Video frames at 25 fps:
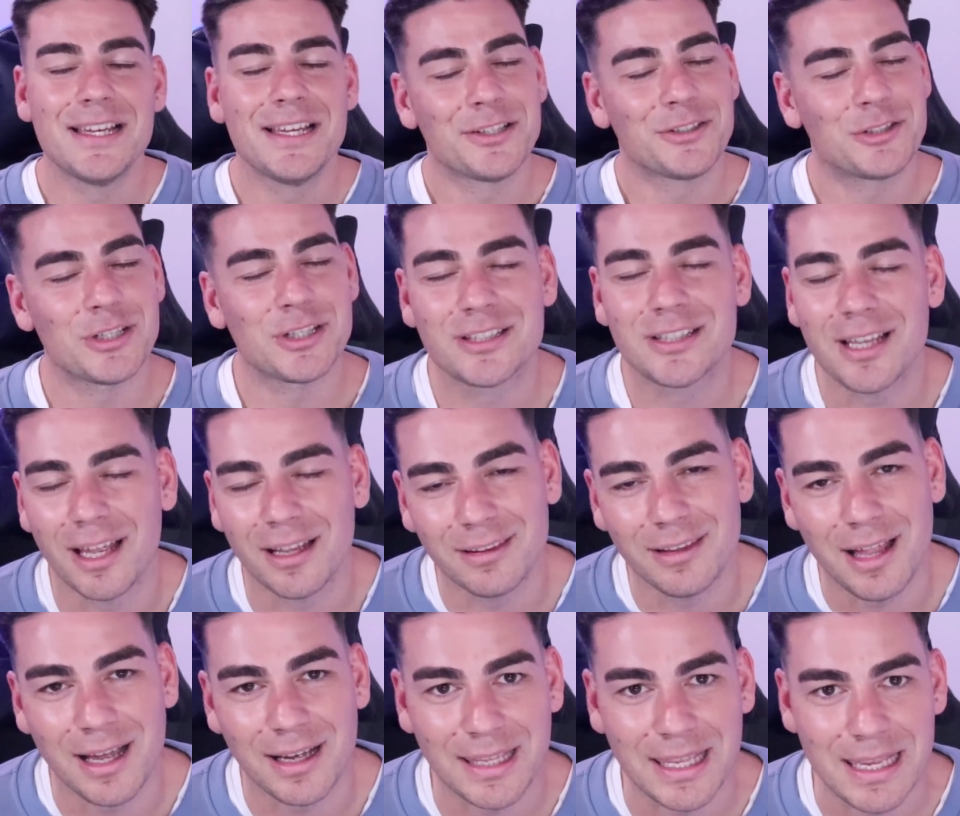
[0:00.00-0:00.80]
Just
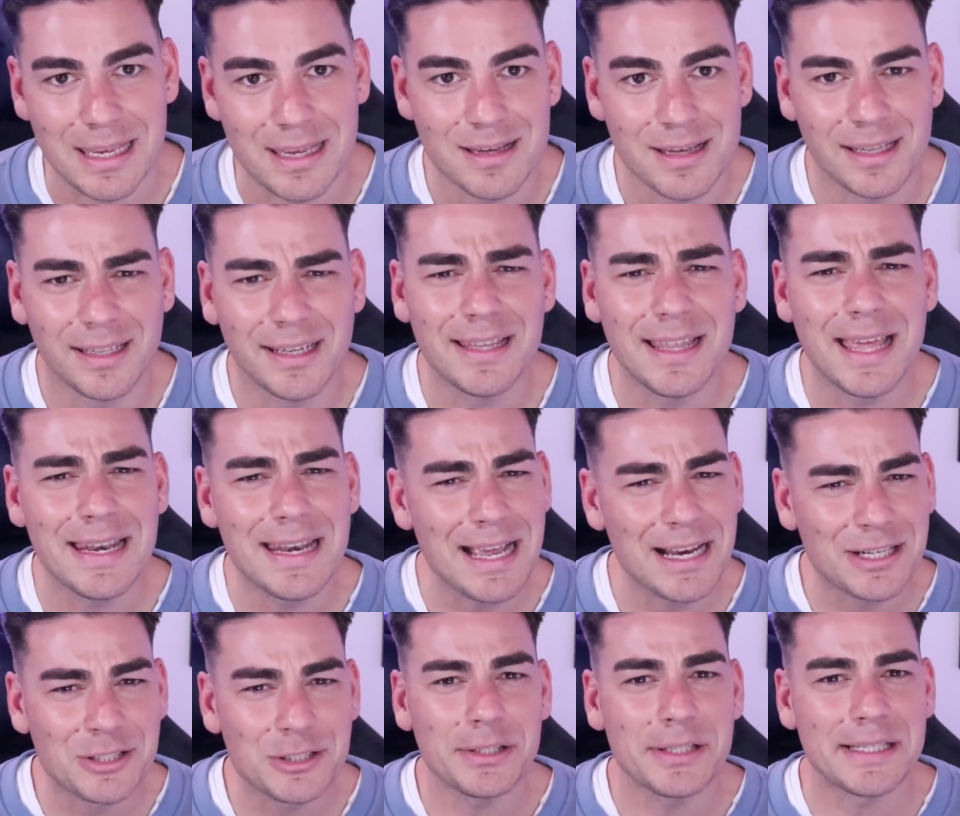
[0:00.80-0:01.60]
unlucky. And it
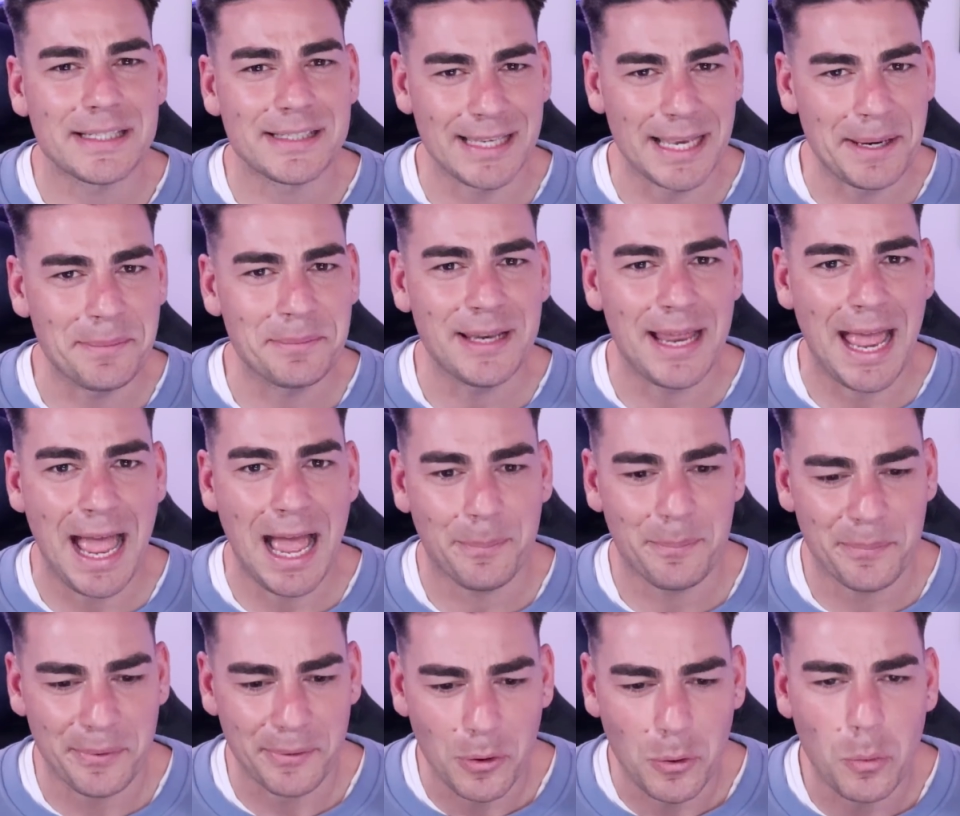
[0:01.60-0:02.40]
actually seemed to
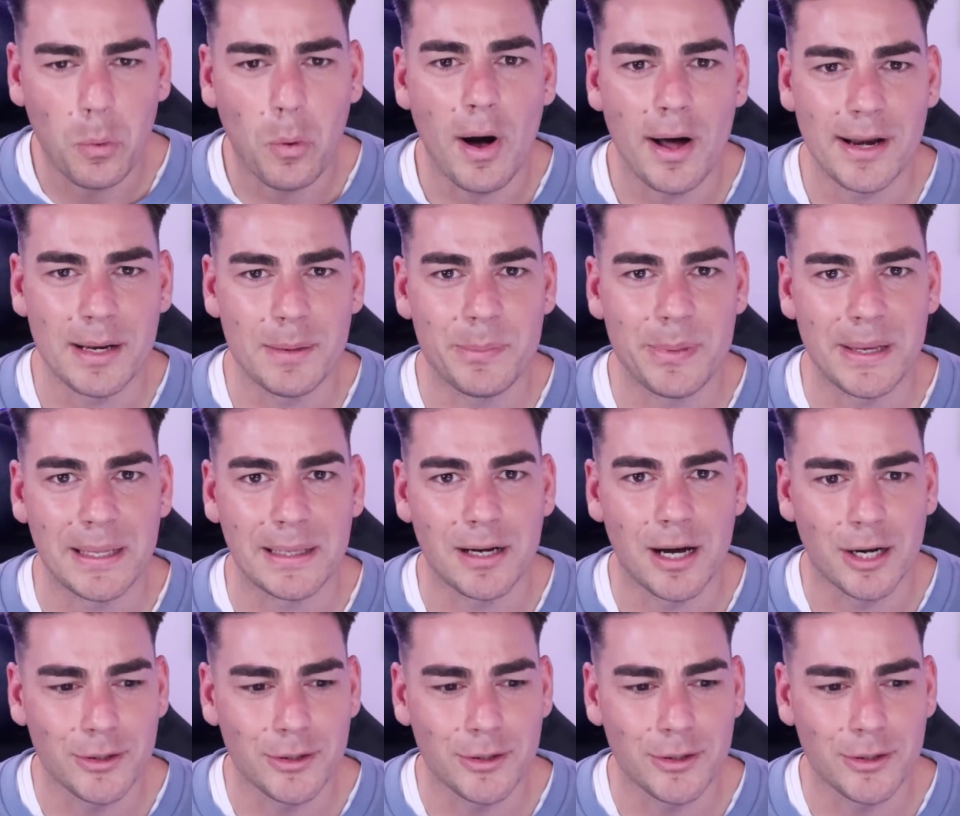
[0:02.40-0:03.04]
happen quite a bit.